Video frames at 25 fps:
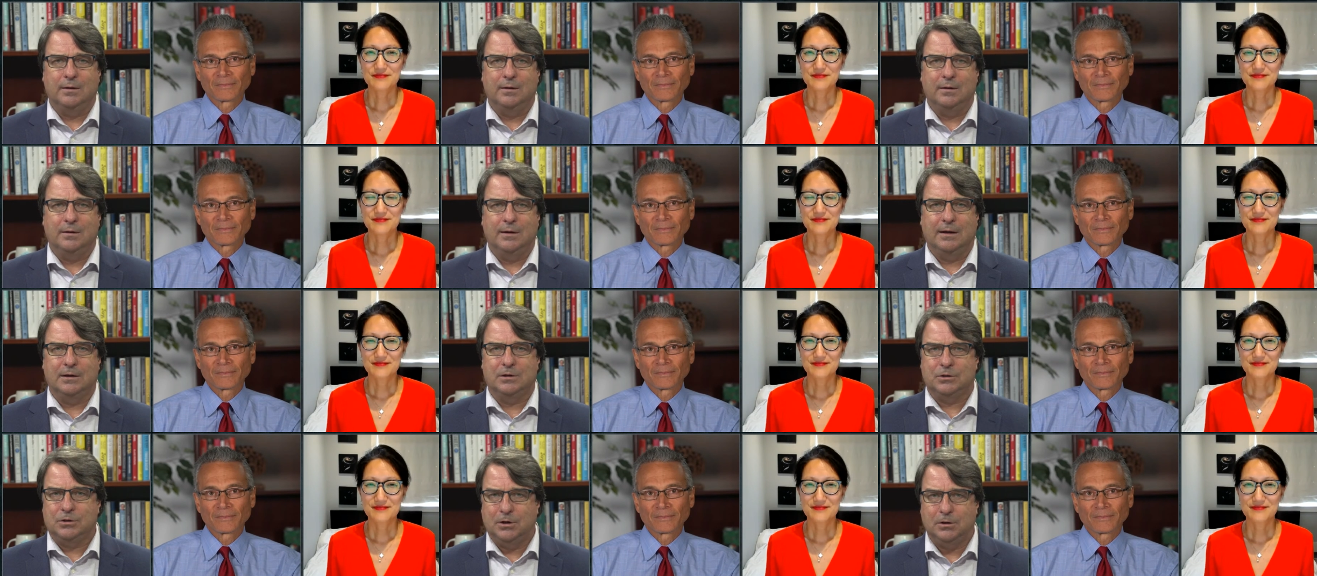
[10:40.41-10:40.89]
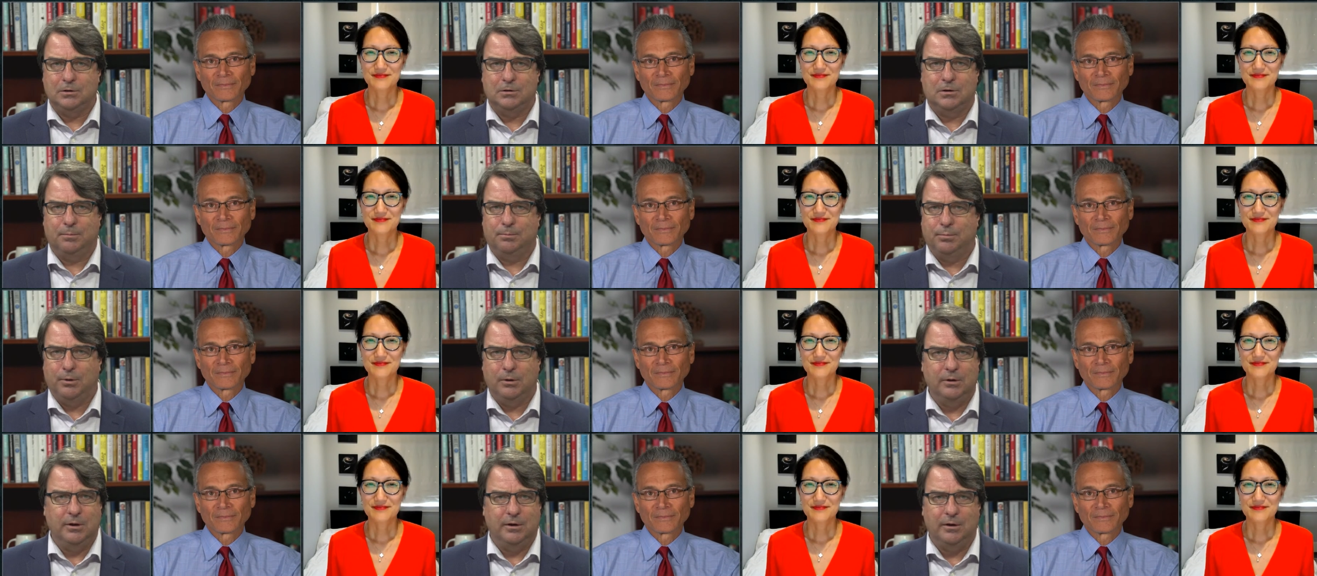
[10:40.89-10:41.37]
Speaker 1: it took to
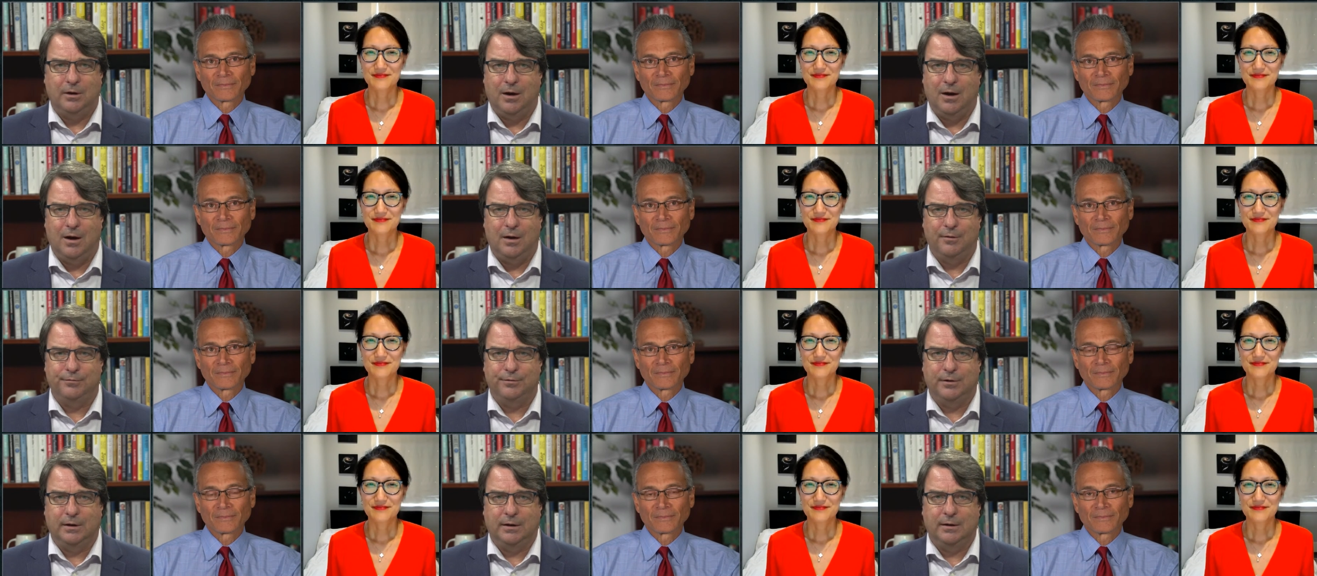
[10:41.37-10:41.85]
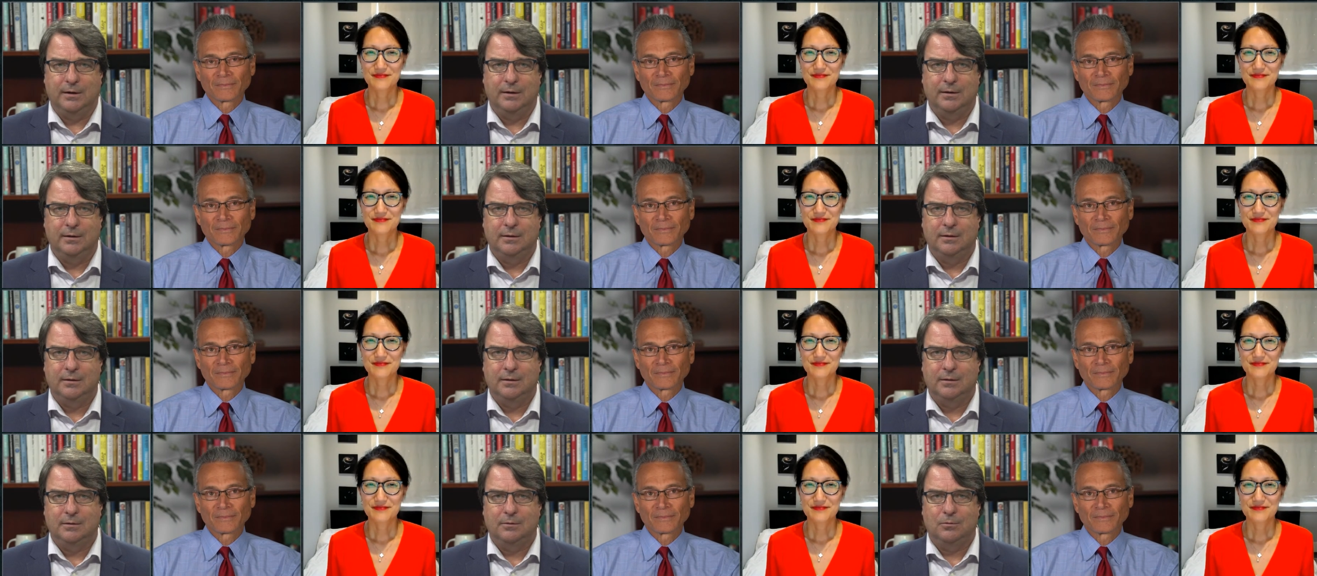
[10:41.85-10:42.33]
pull it off and
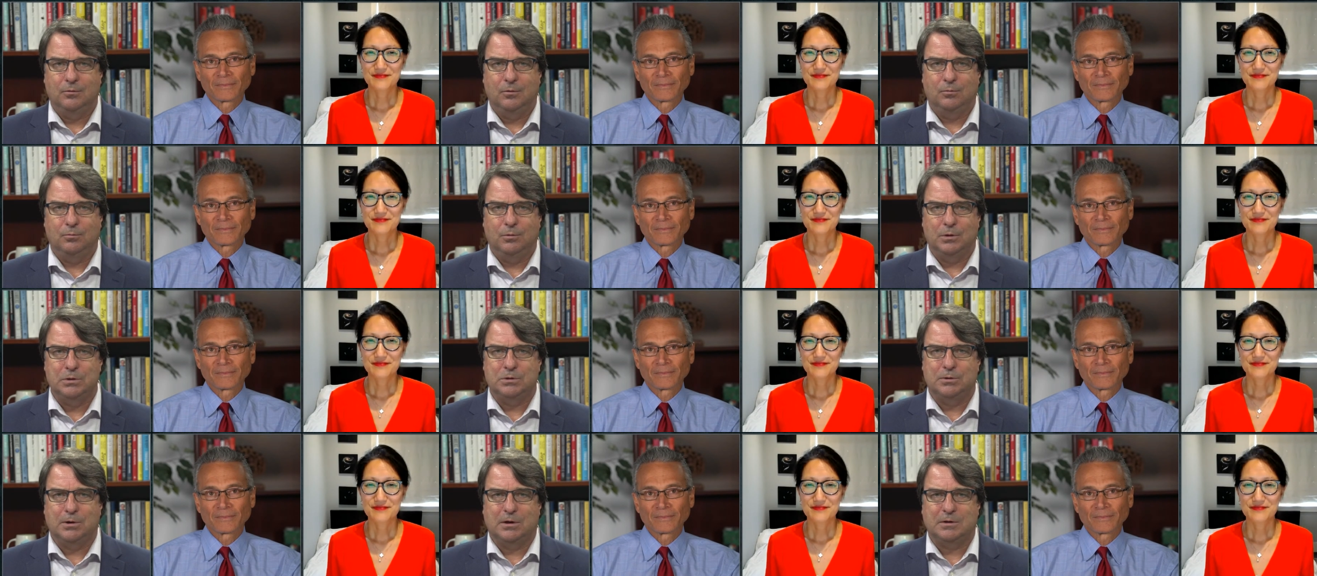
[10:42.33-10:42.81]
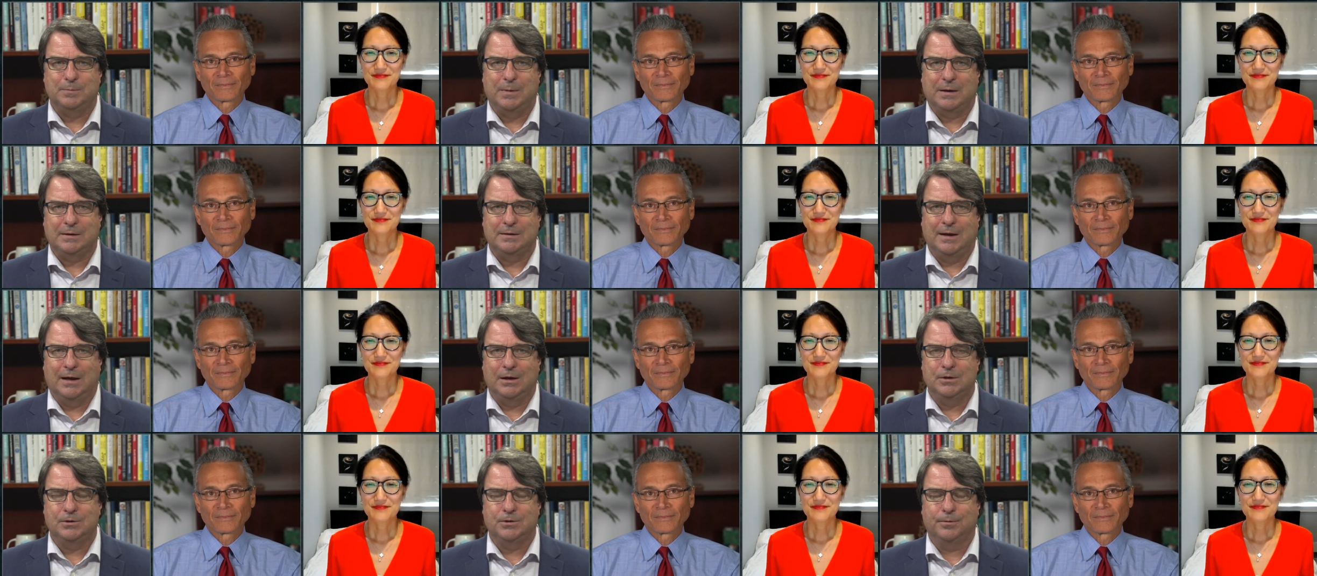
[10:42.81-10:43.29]
what's your
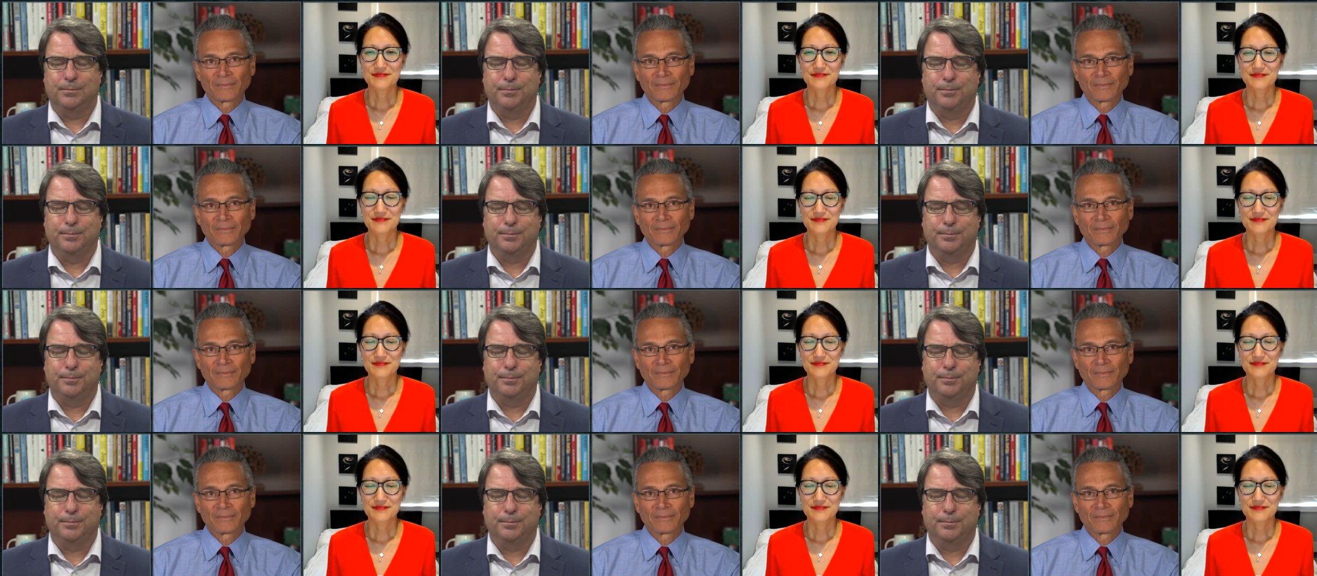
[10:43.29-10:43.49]
expectation?